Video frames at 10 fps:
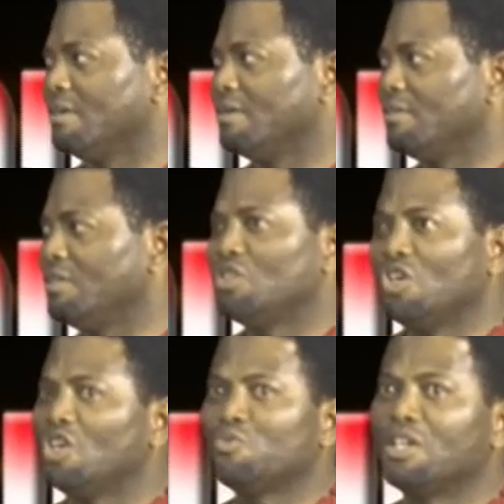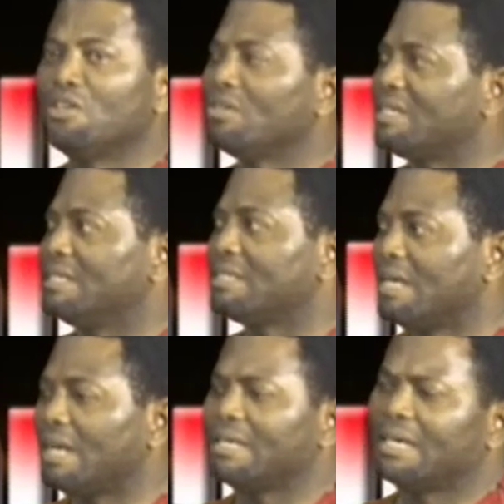The judge will not
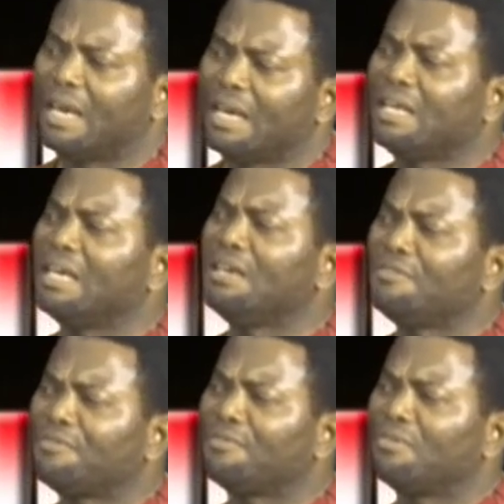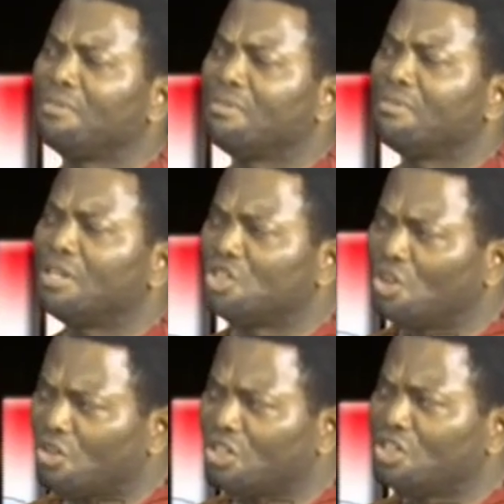descend. And again, if the
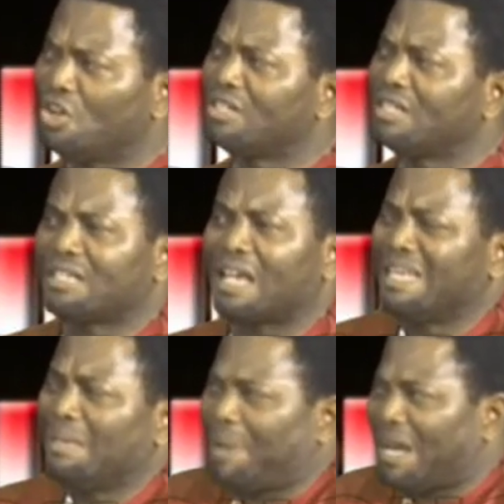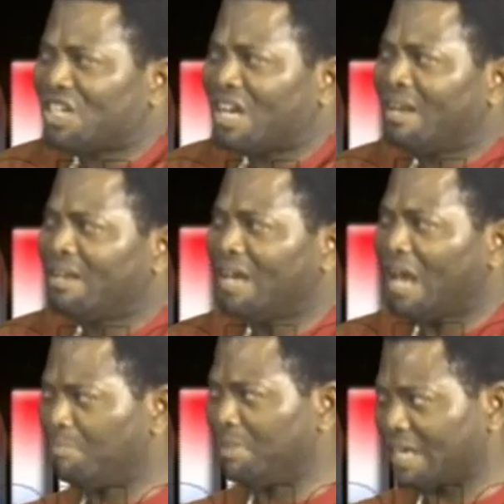judge is an impartial
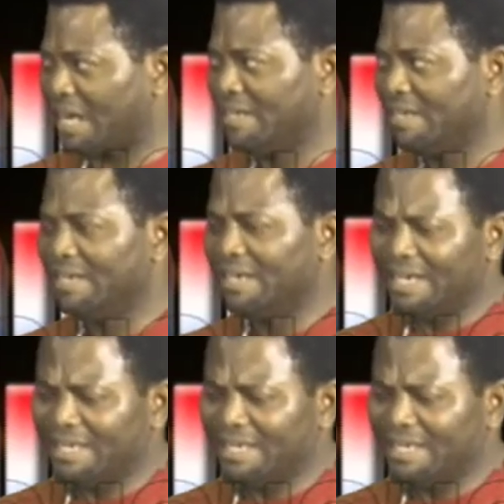arbiter, is